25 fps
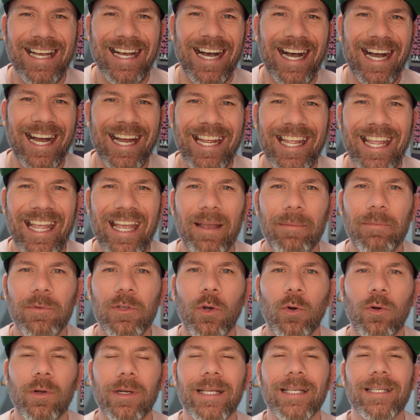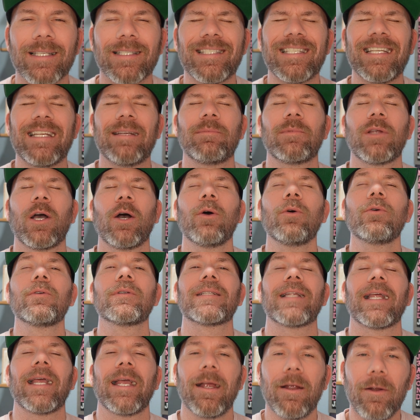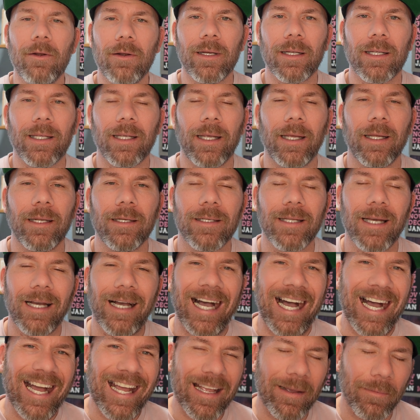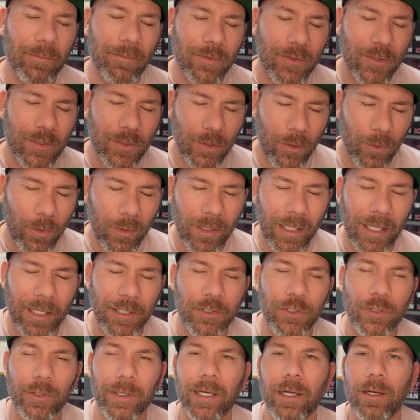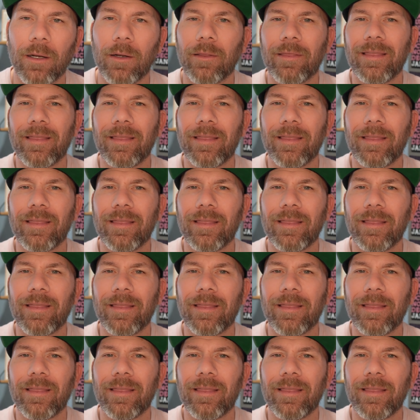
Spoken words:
I am your esteemed host, Eric, and I am so glad you're here.